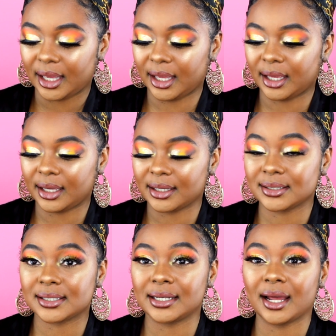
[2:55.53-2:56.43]

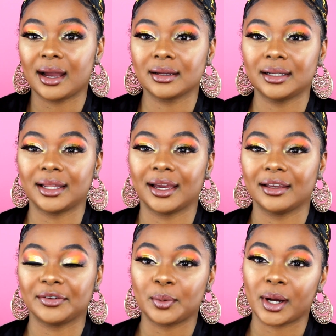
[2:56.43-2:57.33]
and not gonna lie,
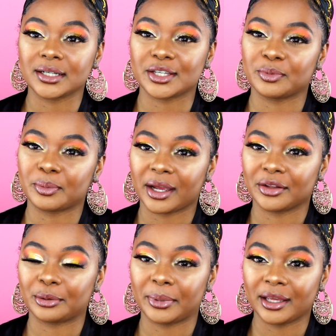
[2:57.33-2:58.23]
if you watch some of my
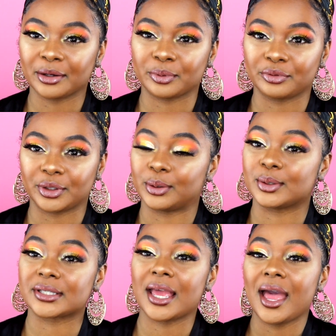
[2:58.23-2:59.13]
other makeup
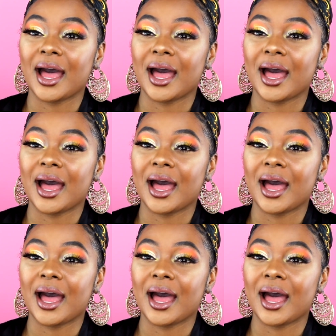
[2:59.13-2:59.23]
reviews,